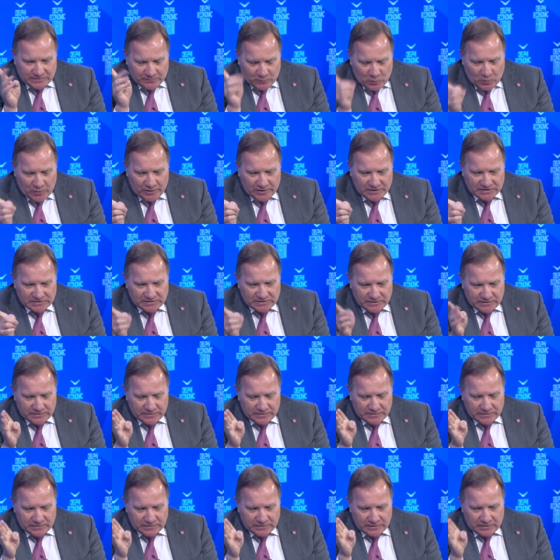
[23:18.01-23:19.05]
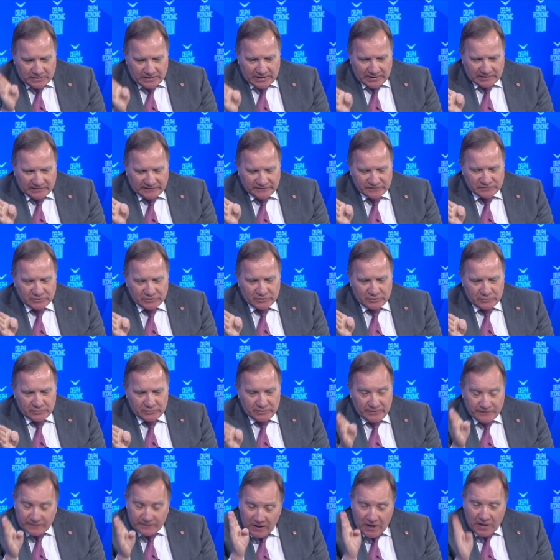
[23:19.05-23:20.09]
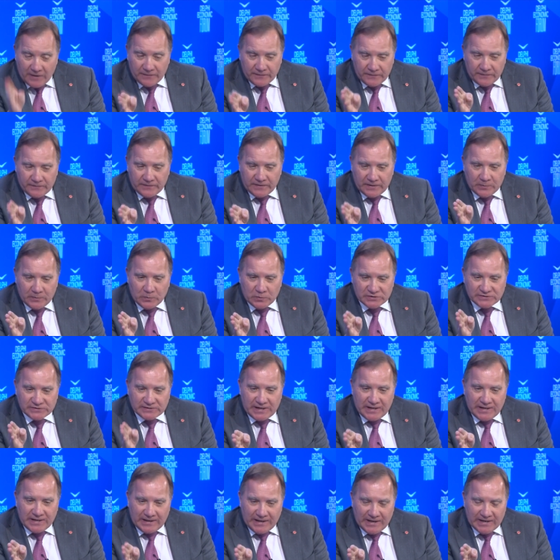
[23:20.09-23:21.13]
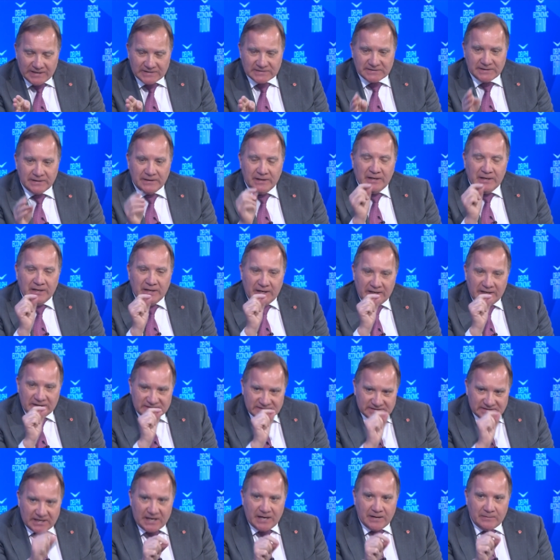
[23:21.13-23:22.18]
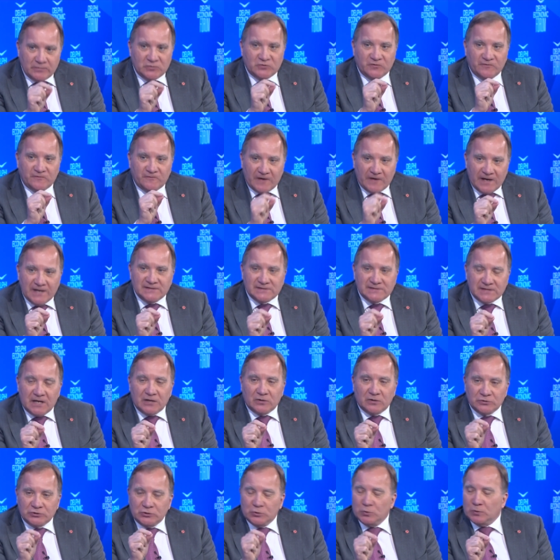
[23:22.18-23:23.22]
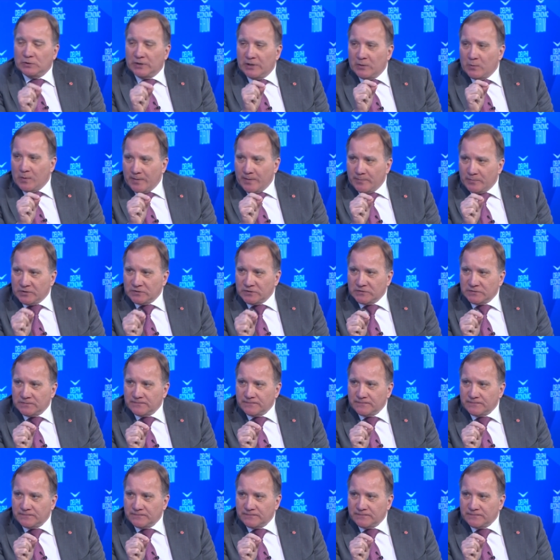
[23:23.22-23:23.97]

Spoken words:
One is collective security. The other thing we're saying is it's time to phase out nuclear weapons.